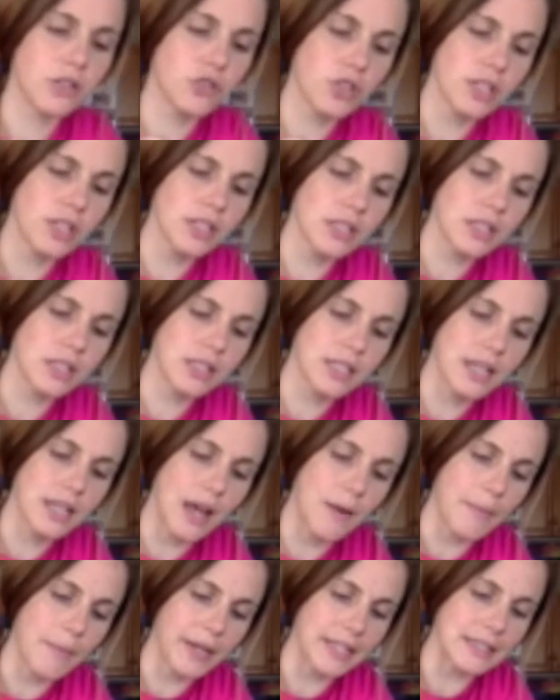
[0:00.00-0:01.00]
just to see
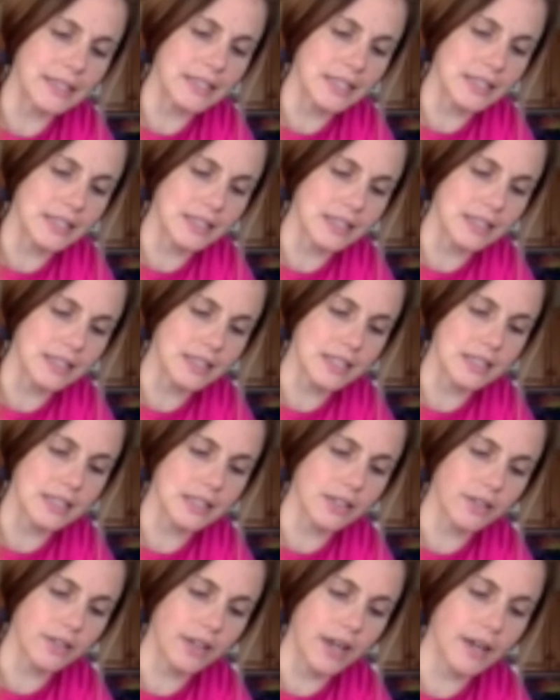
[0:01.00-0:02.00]
how my consistency is
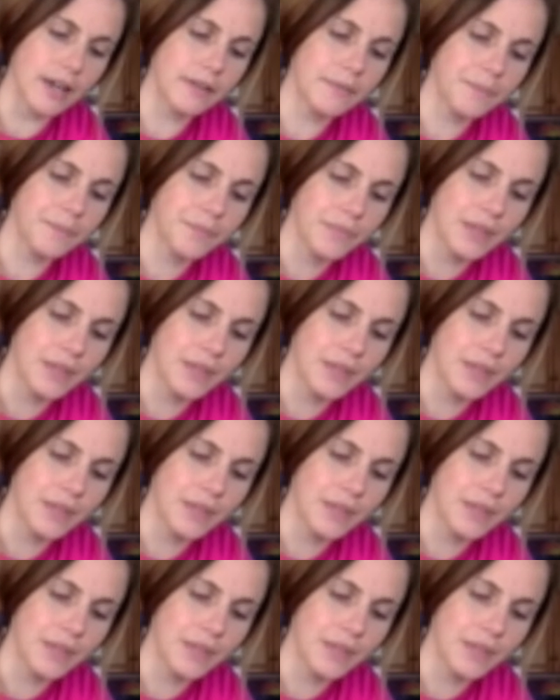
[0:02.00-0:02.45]
looking.